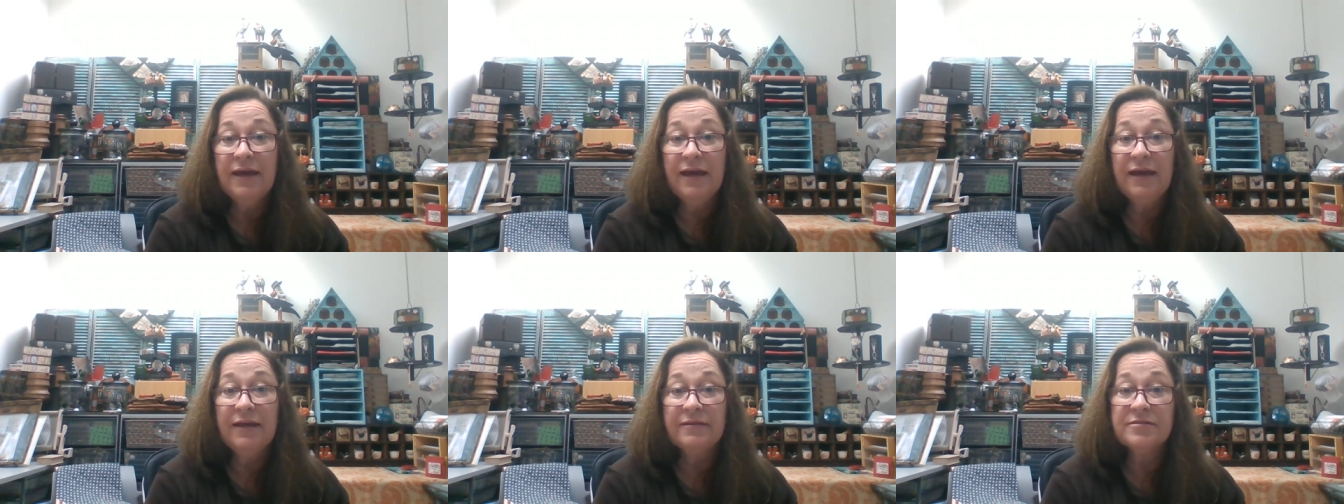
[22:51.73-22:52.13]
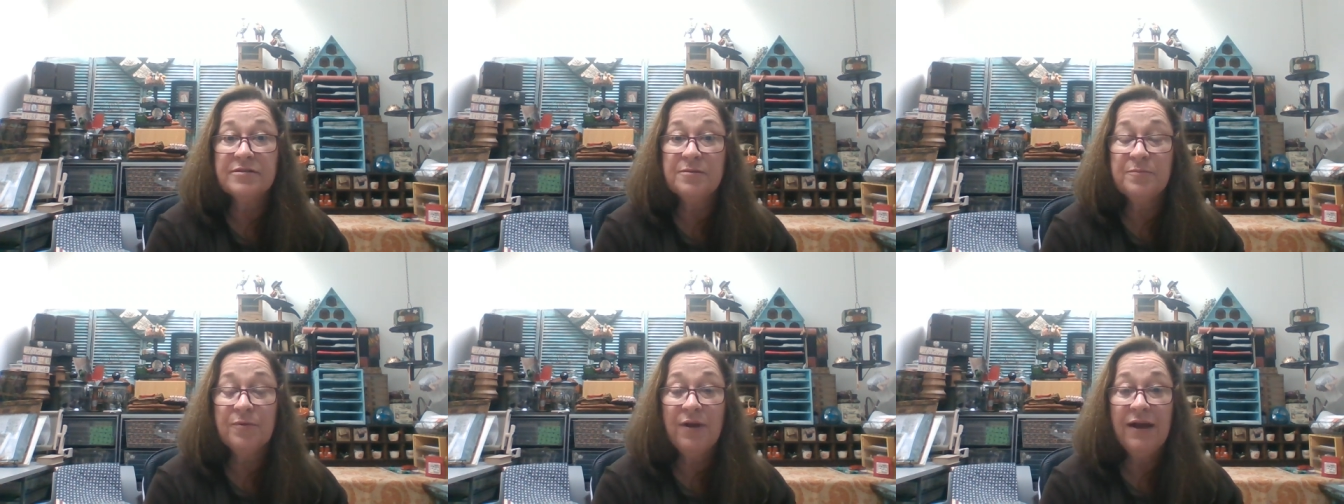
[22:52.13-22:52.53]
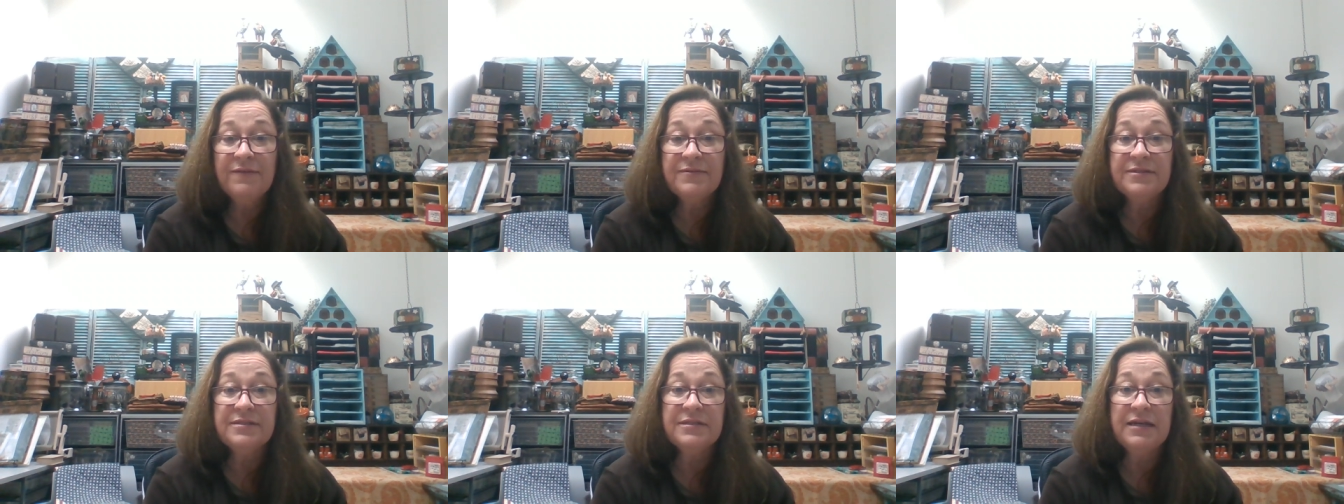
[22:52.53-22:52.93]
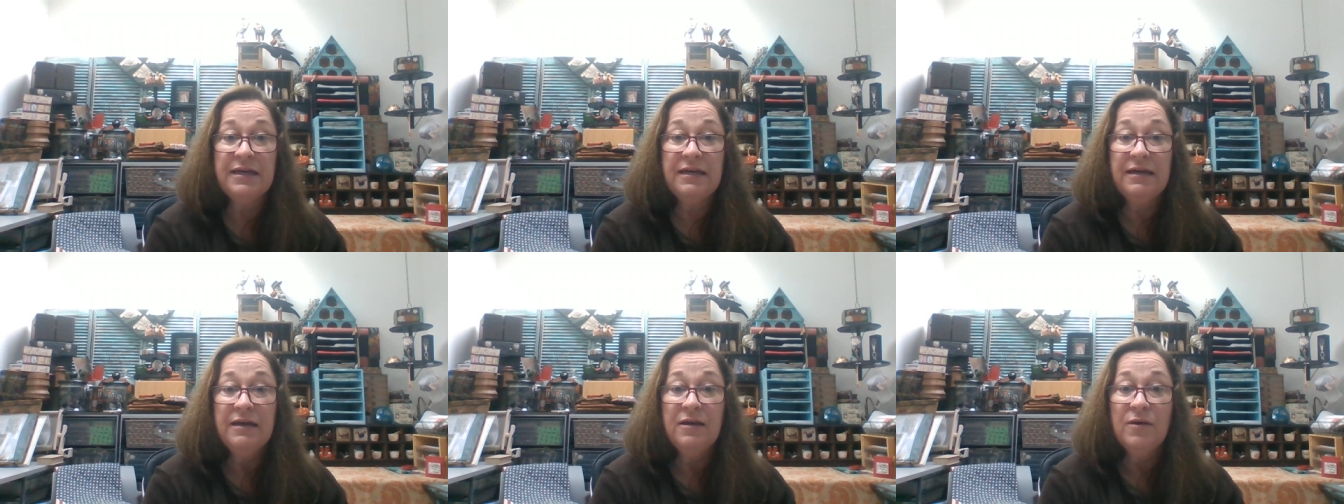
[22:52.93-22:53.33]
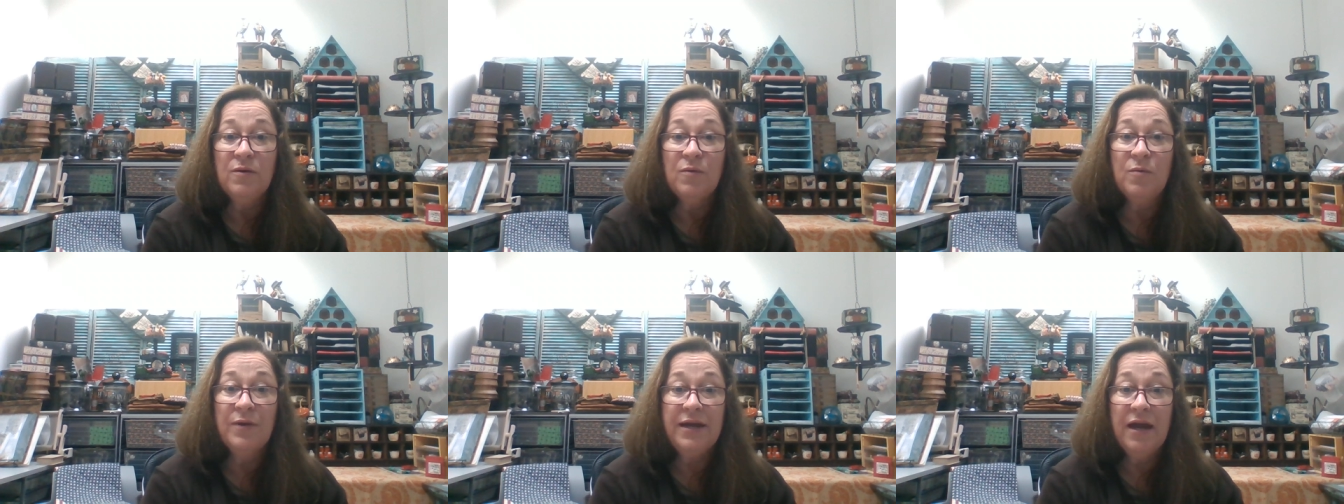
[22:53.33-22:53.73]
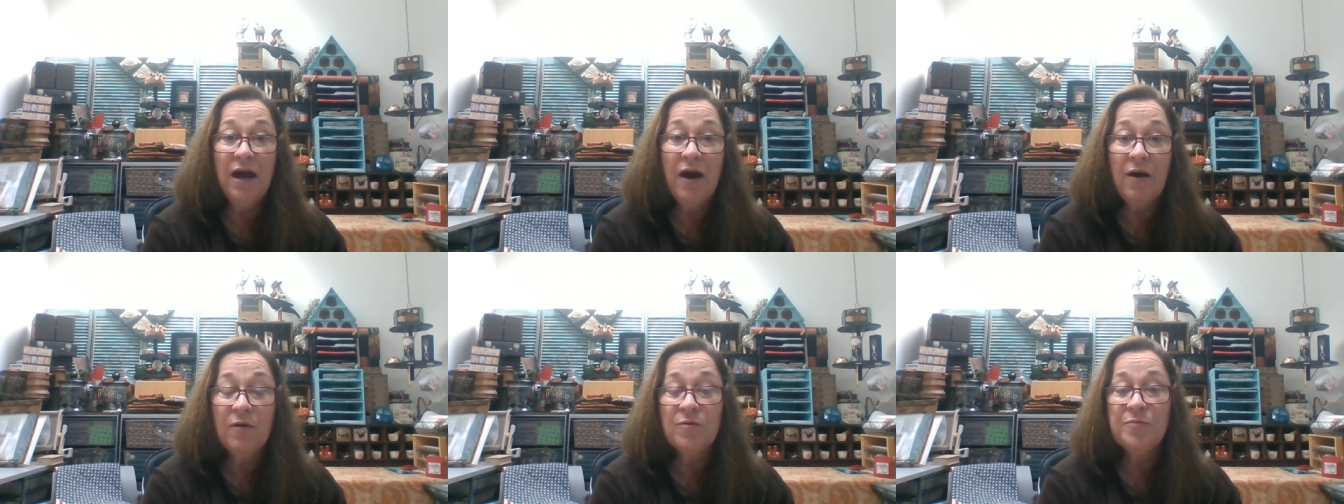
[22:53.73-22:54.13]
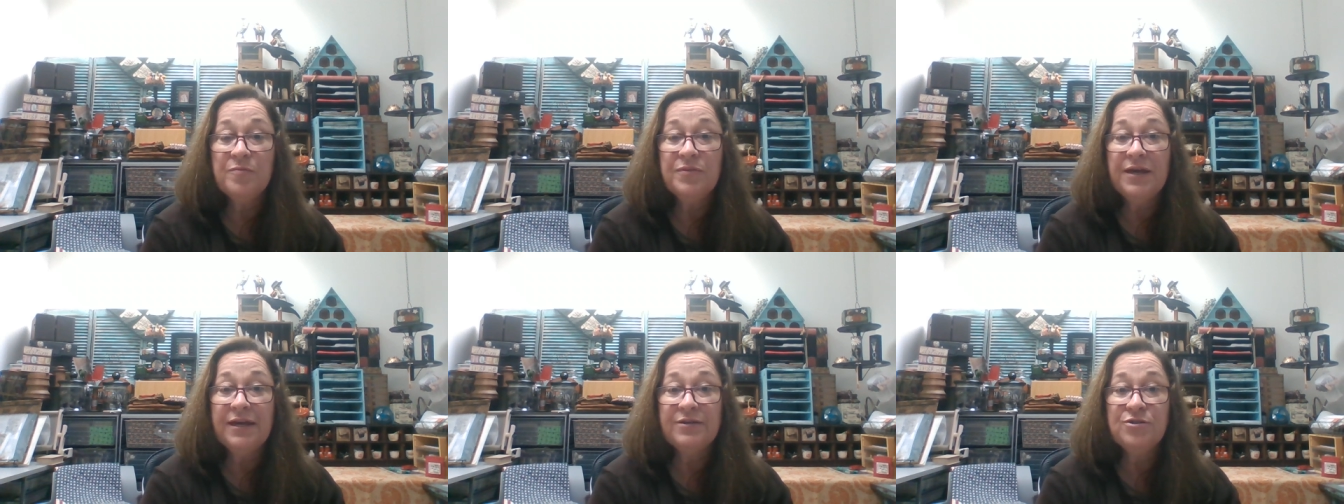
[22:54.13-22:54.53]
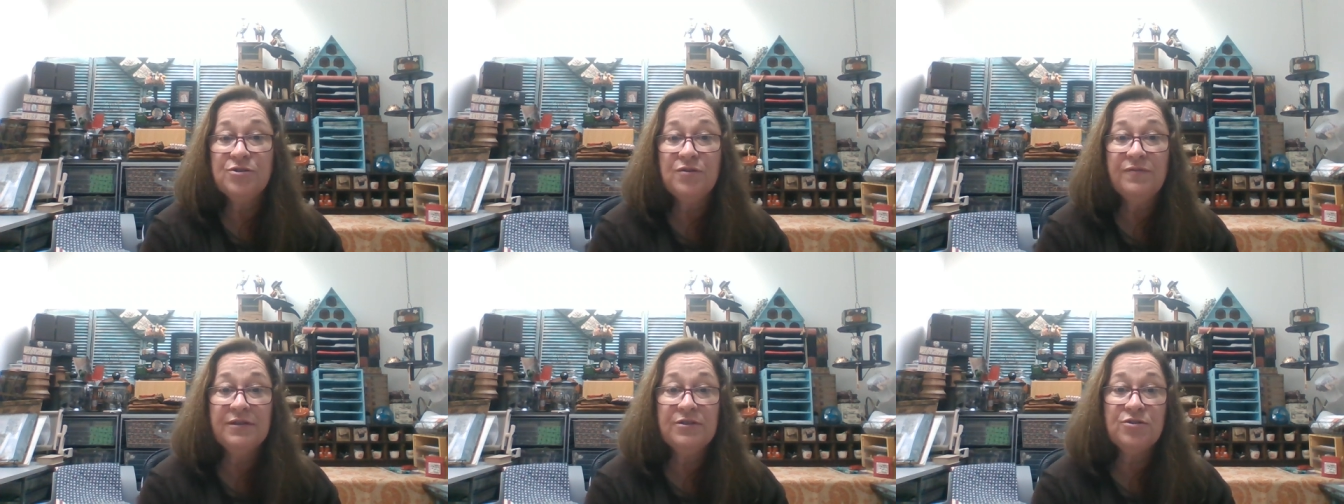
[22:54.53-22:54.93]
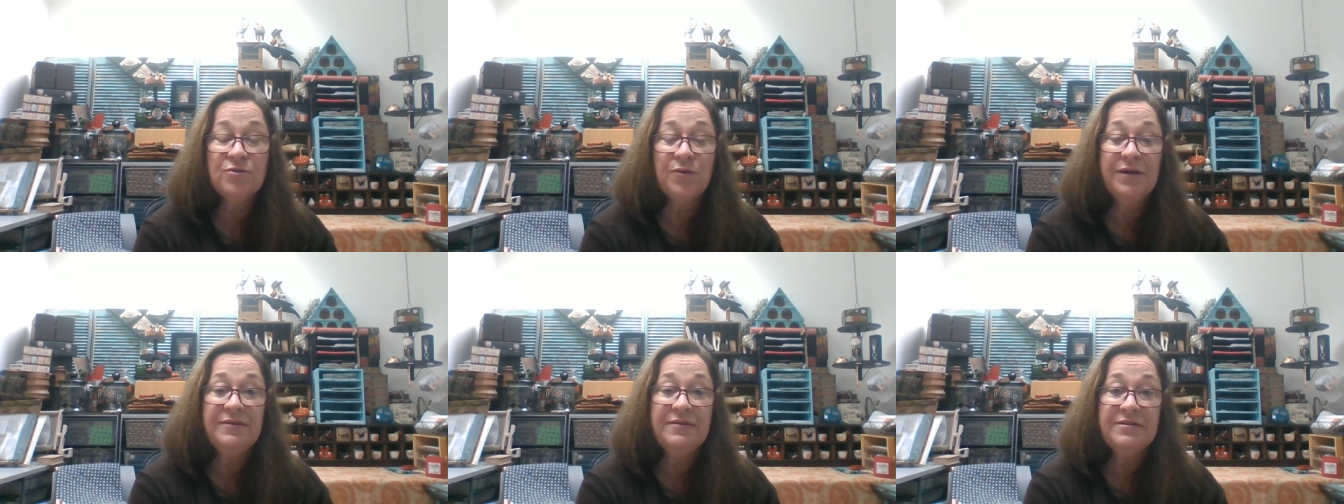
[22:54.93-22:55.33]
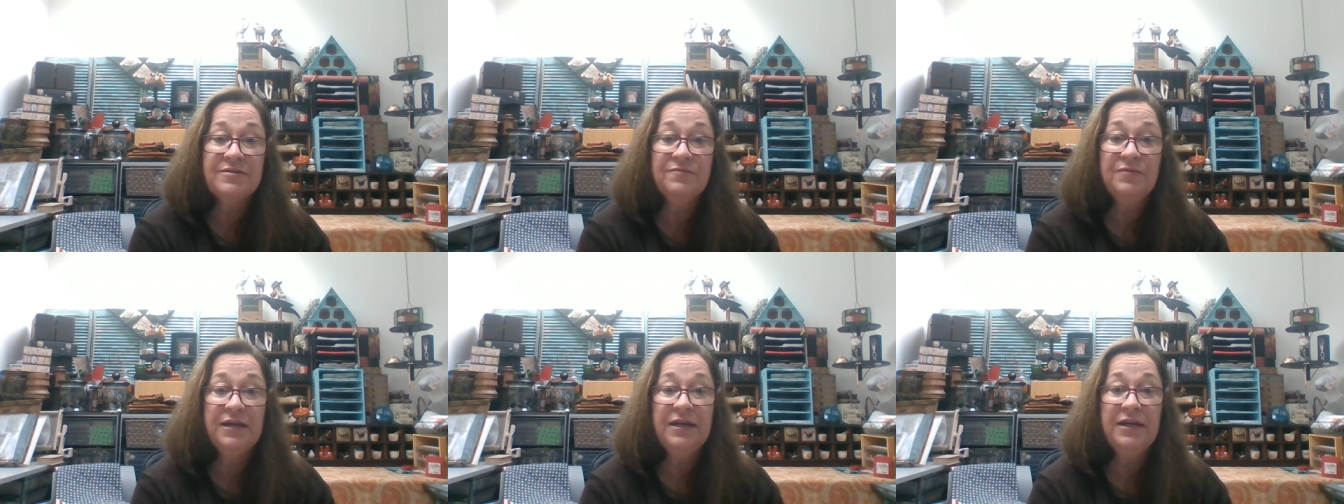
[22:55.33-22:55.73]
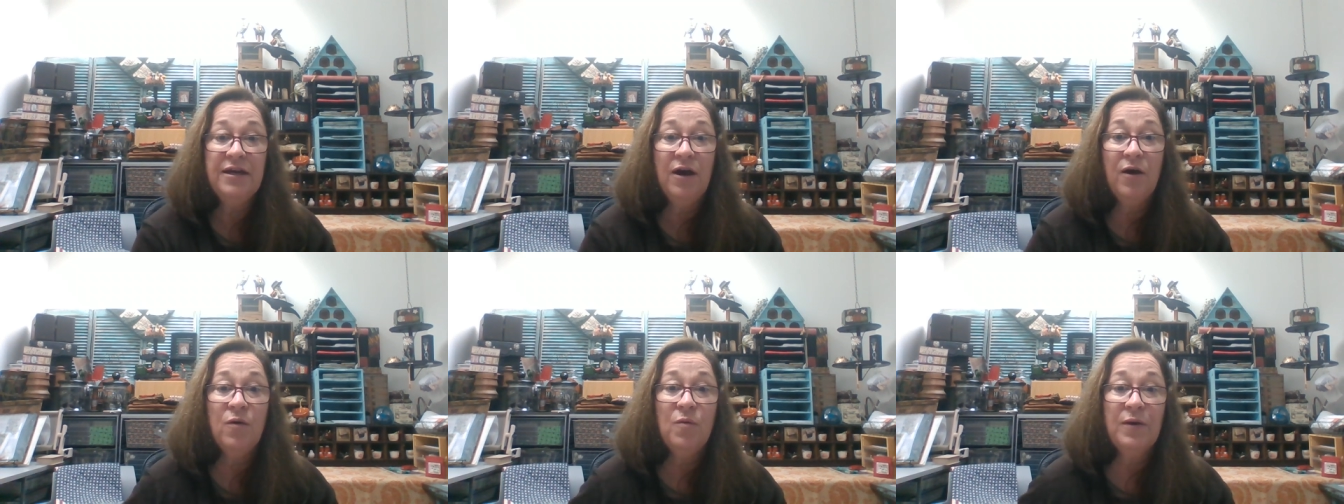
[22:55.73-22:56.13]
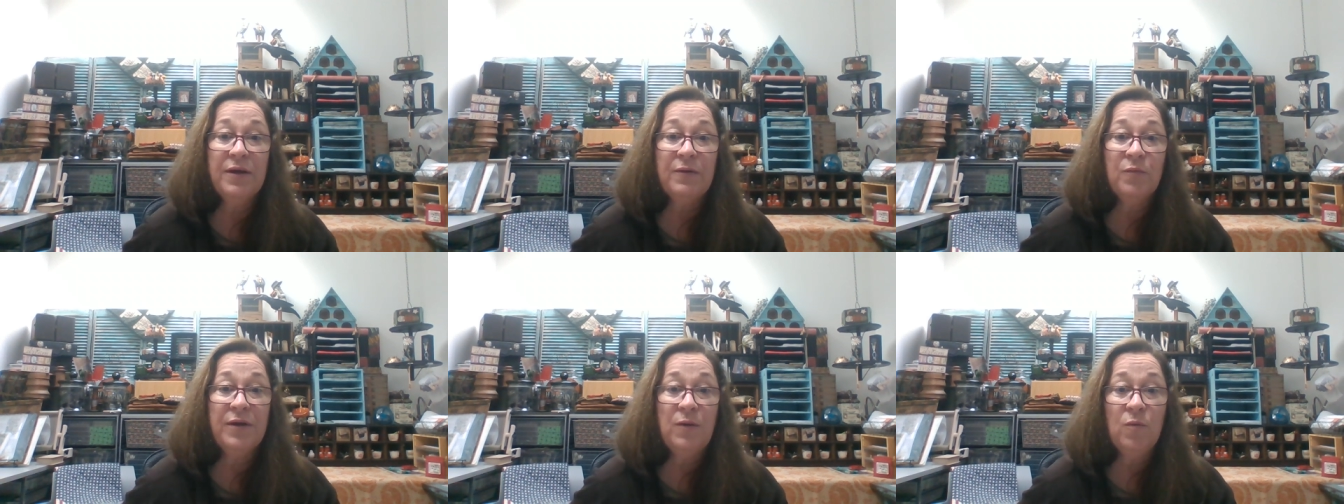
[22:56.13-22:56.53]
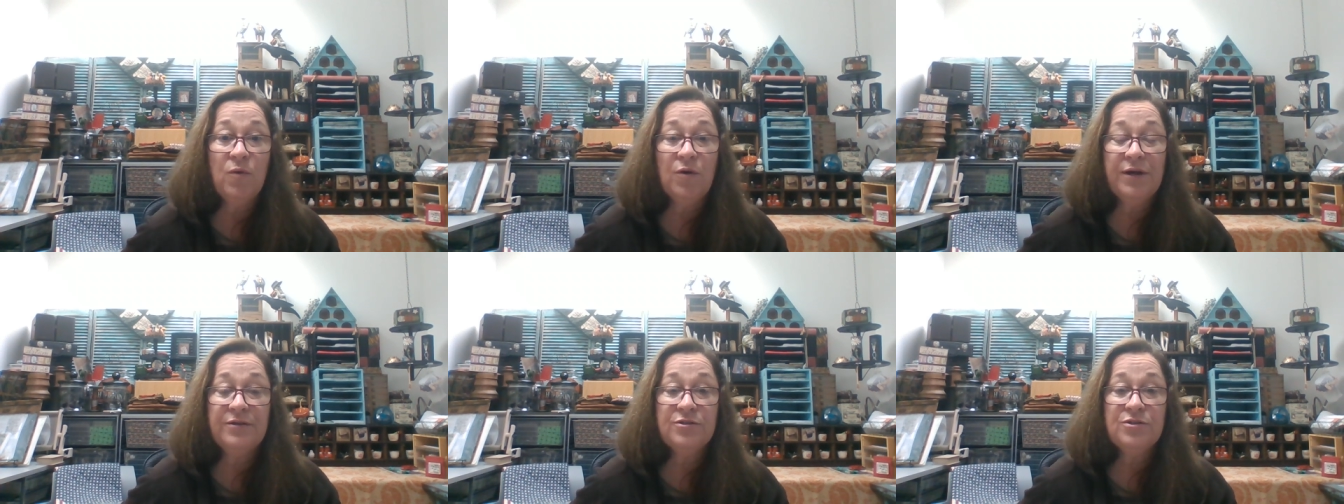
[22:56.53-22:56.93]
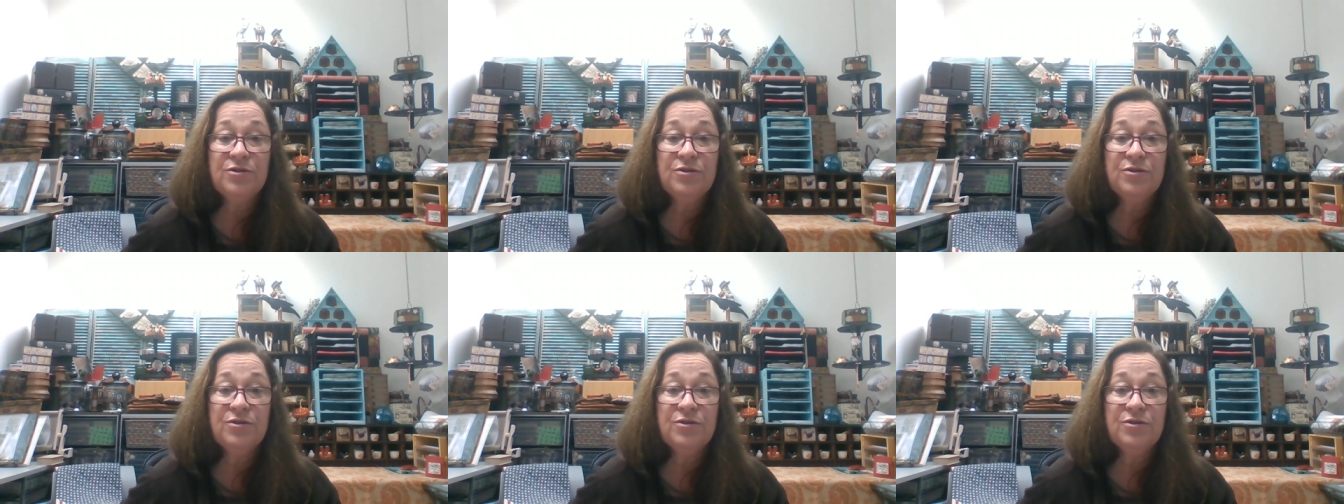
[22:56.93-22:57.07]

and some privacy. We hope that you've enjoyed this video and we want